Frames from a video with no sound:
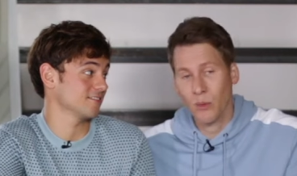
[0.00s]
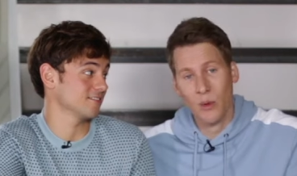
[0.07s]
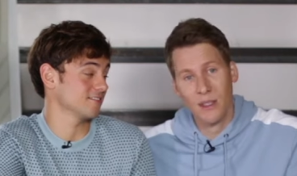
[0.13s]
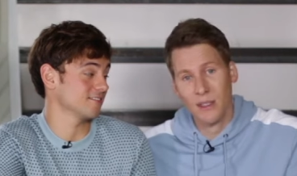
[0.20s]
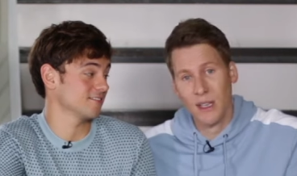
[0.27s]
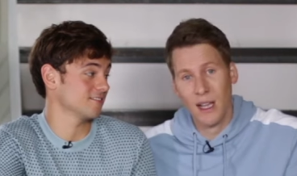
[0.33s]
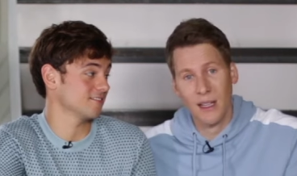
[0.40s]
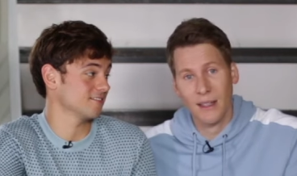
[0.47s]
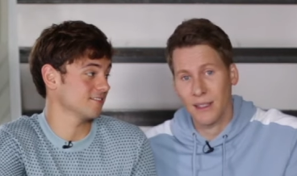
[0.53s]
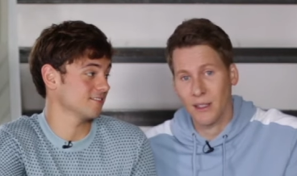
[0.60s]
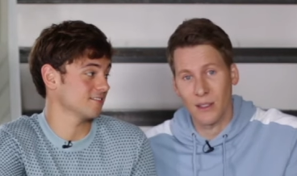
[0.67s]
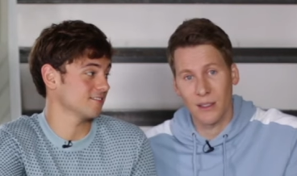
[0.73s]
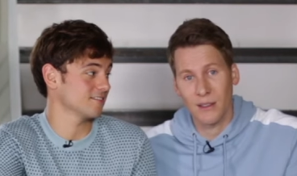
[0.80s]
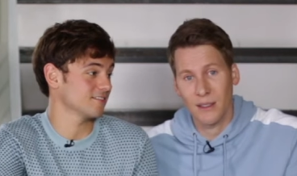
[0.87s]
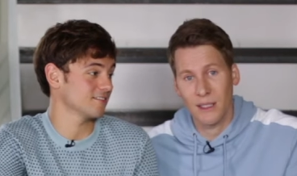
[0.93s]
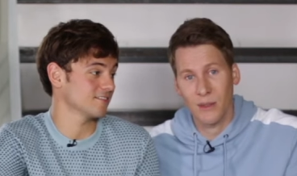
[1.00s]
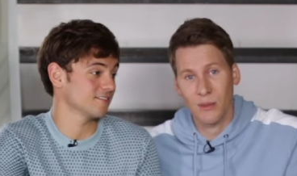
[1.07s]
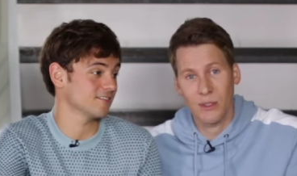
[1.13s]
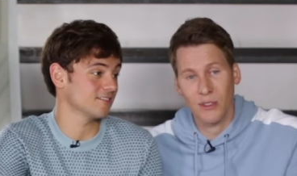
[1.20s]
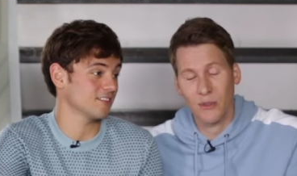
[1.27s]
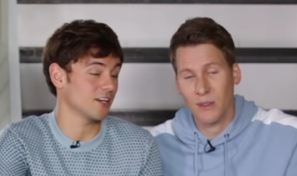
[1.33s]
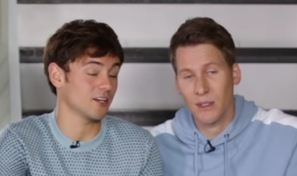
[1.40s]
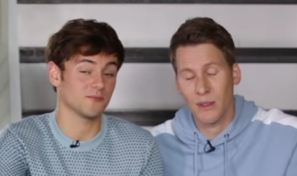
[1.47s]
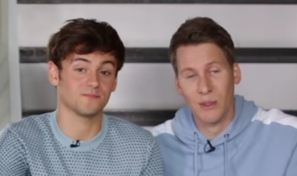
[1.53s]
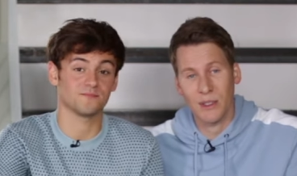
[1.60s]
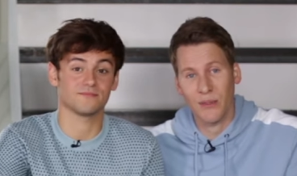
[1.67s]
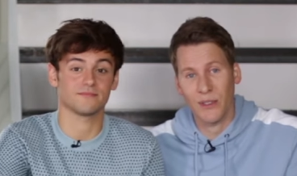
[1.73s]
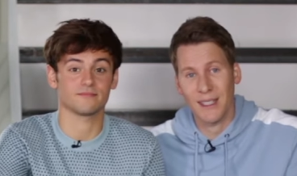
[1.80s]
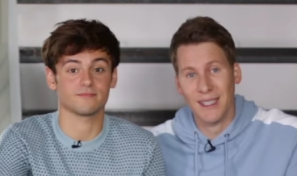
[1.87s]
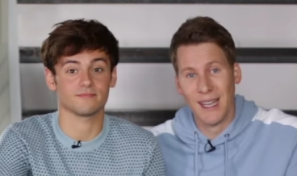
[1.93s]
Speaker 1: It was not little. It was, no. it
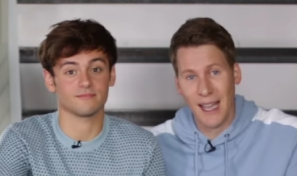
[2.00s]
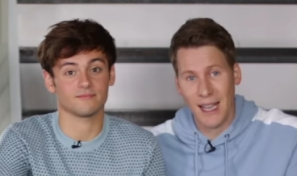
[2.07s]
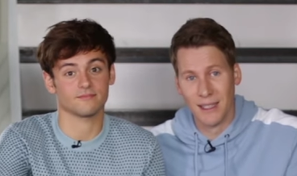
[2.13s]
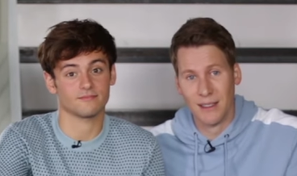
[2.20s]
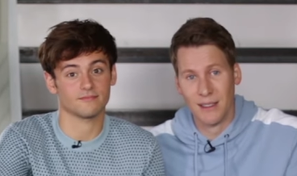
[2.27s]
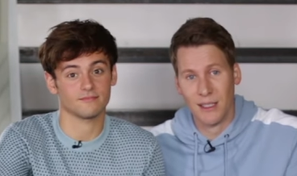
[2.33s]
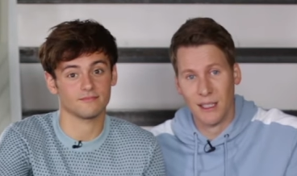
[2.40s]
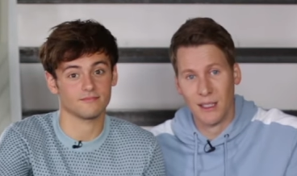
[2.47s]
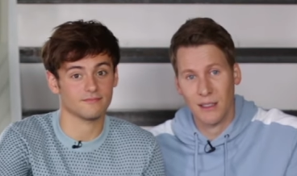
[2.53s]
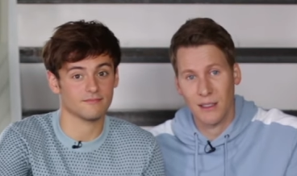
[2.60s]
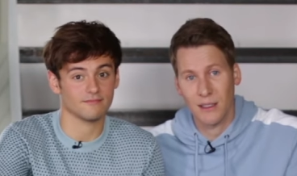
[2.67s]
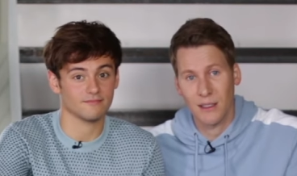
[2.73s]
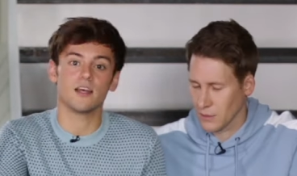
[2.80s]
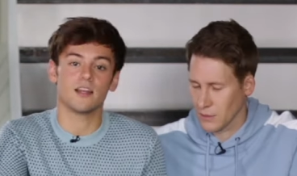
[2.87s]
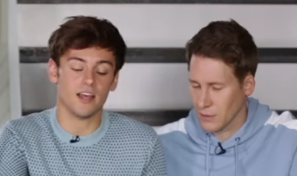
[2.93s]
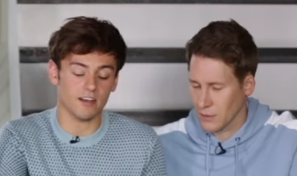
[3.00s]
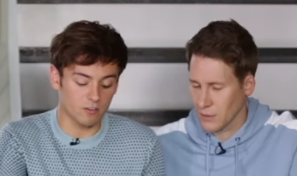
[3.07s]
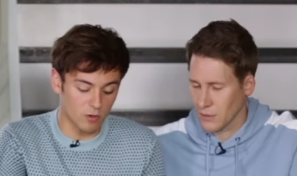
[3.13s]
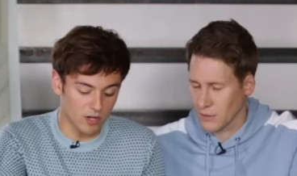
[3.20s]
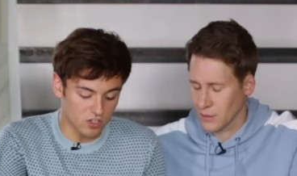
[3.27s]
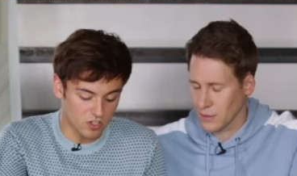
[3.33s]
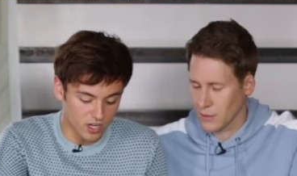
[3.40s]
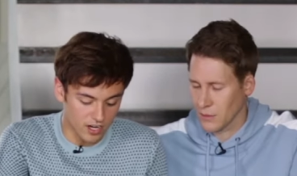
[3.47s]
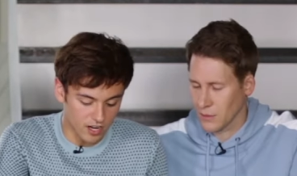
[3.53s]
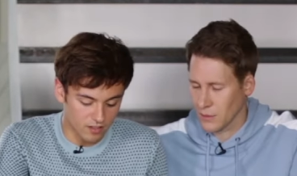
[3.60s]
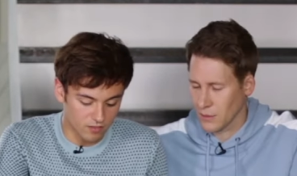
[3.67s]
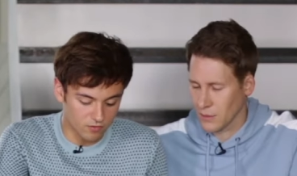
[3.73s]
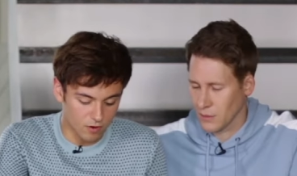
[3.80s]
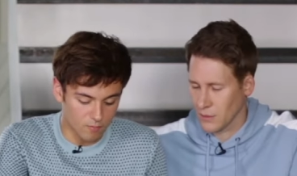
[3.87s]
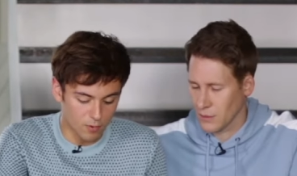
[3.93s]
was fantastic. Next question
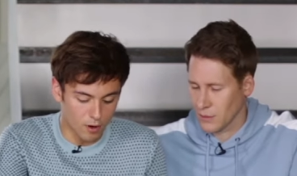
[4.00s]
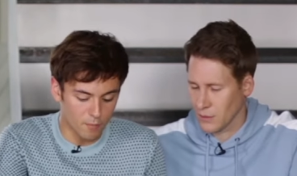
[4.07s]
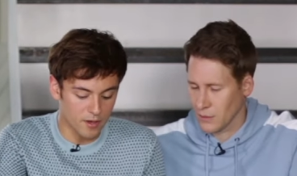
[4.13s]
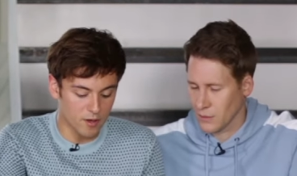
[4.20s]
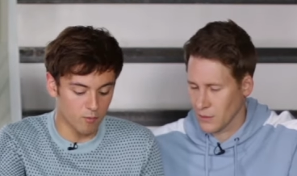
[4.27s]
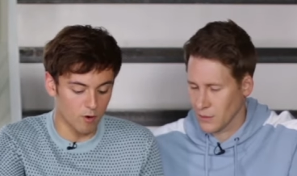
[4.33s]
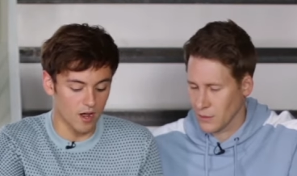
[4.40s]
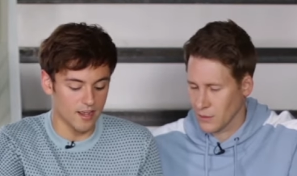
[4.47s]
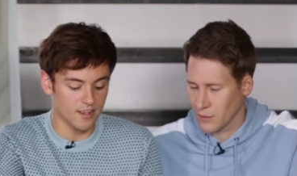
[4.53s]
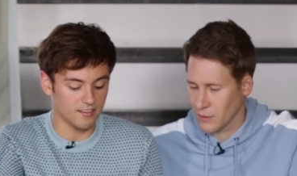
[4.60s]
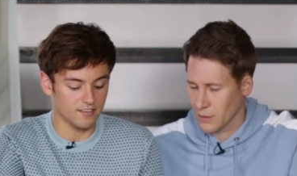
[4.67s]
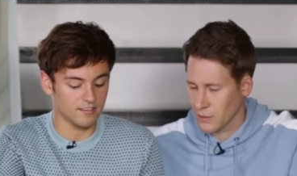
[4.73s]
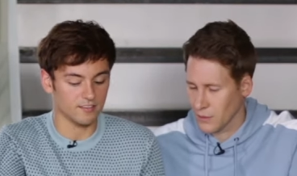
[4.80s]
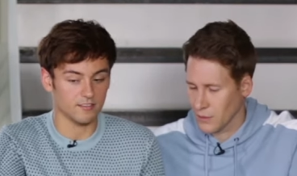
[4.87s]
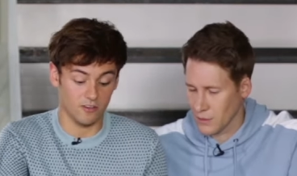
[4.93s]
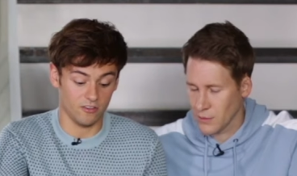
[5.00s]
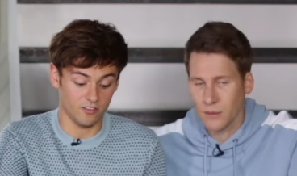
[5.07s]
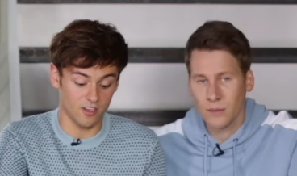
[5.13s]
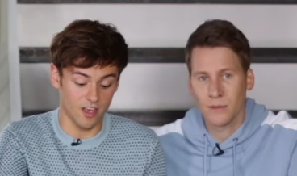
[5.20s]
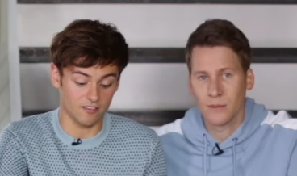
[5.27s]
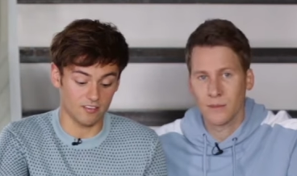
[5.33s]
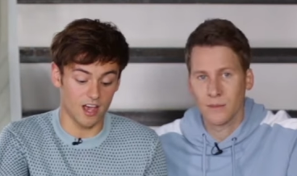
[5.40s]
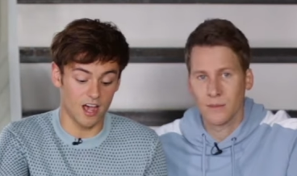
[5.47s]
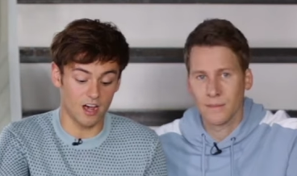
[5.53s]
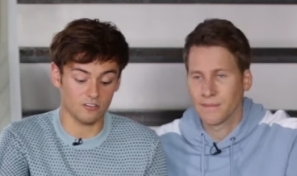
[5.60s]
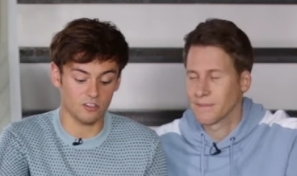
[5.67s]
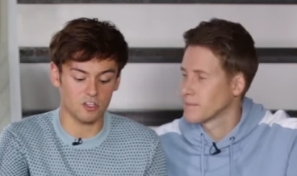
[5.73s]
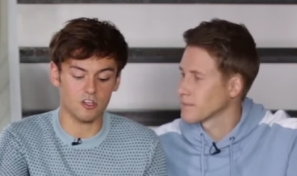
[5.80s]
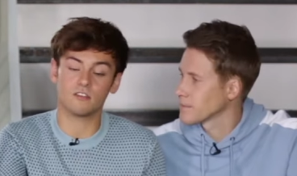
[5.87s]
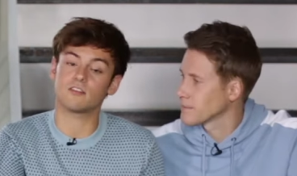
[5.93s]
is from Poppy White, who says,
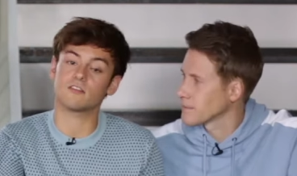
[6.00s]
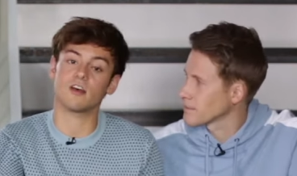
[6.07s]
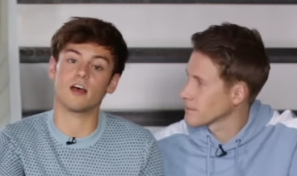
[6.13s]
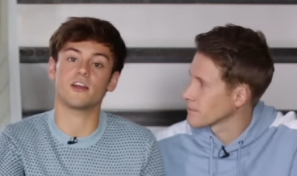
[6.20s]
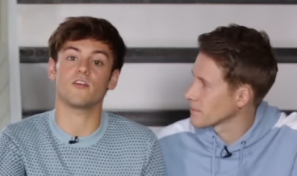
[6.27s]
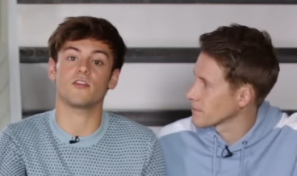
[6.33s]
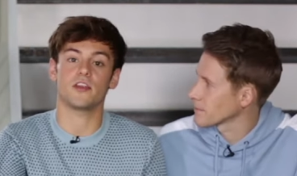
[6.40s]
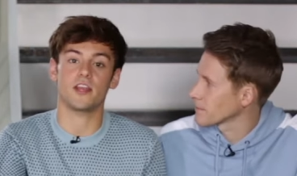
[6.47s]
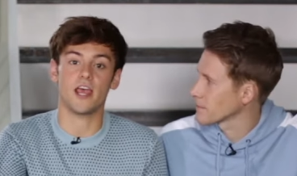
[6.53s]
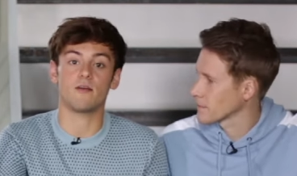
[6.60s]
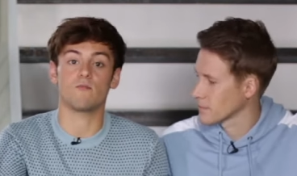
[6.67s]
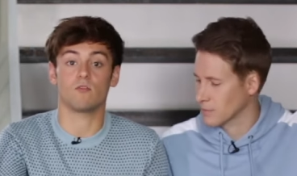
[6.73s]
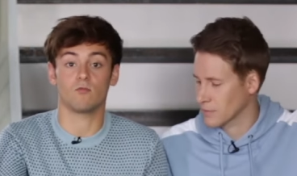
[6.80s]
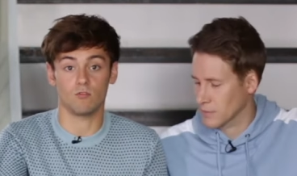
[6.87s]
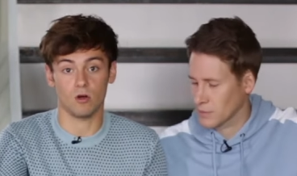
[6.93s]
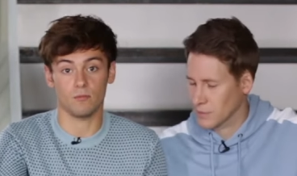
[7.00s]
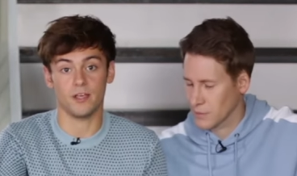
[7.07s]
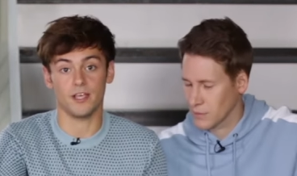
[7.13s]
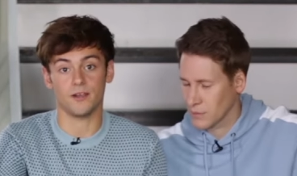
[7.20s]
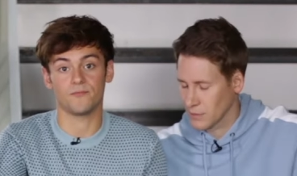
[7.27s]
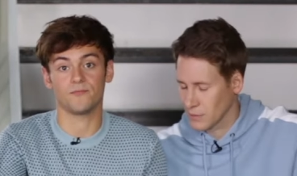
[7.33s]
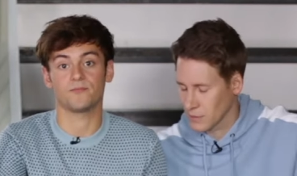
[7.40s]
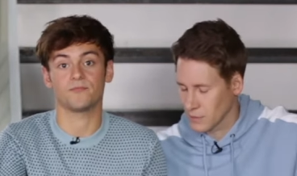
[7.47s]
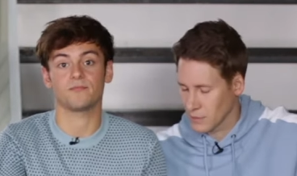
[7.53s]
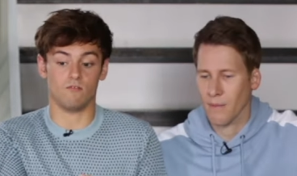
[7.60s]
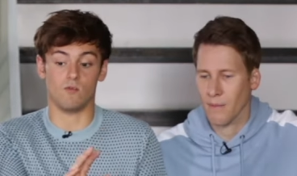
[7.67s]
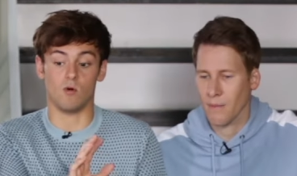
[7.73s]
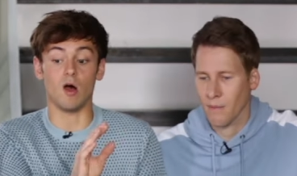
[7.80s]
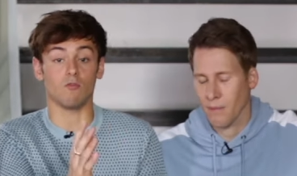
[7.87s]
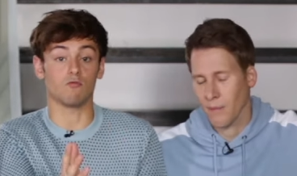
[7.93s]
how did you decide on the name Robbie?
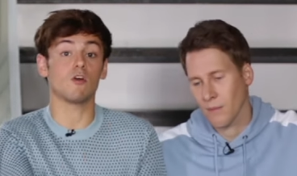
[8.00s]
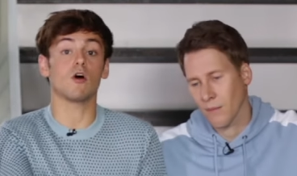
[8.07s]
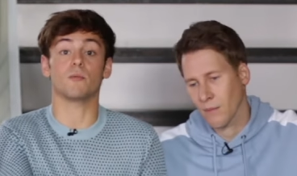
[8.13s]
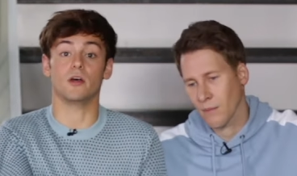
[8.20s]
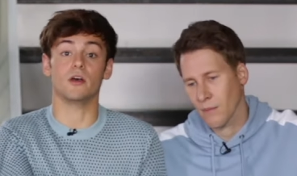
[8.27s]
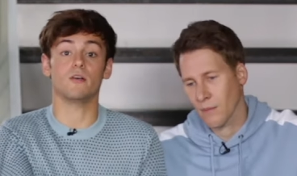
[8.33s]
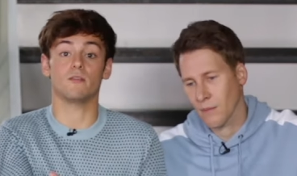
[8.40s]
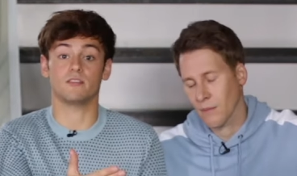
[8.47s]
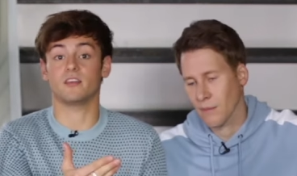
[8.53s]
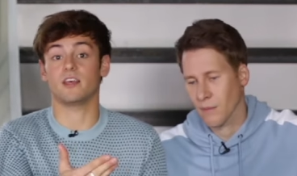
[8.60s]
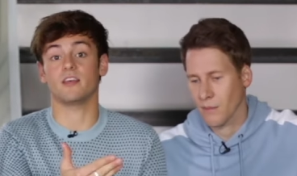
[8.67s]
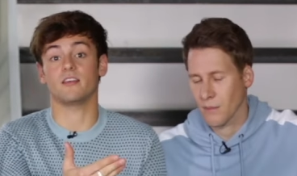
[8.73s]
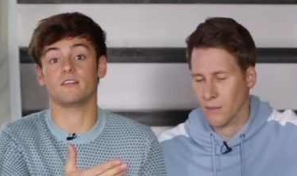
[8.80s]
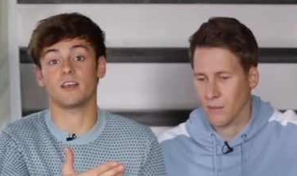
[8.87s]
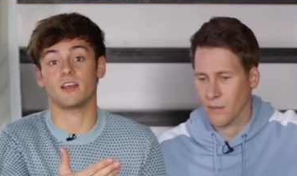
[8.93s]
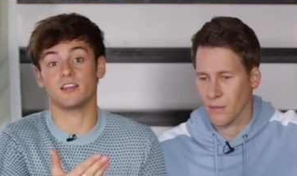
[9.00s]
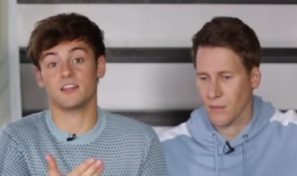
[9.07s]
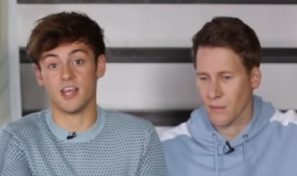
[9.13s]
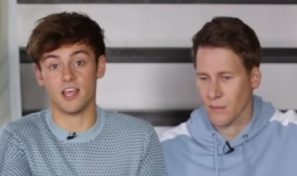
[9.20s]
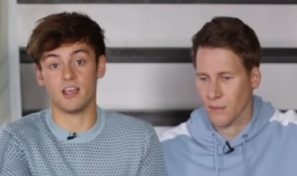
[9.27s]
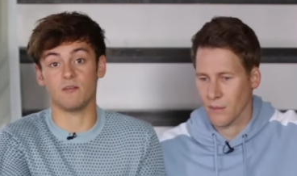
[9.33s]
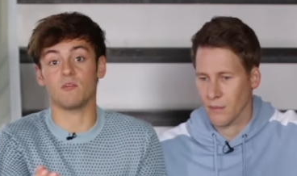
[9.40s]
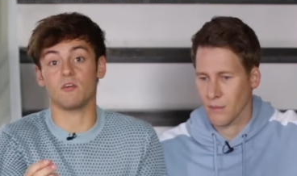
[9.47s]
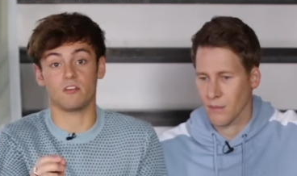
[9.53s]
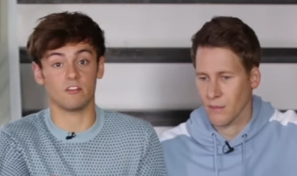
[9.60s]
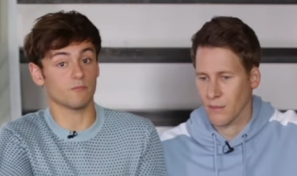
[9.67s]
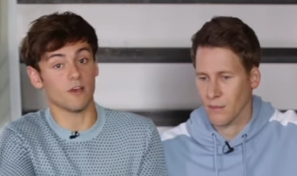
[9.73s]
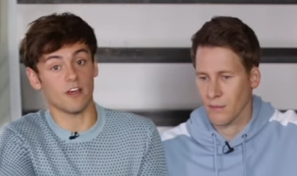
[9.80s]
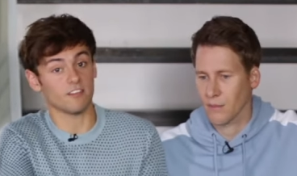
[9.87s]
Well, Robert was his name on his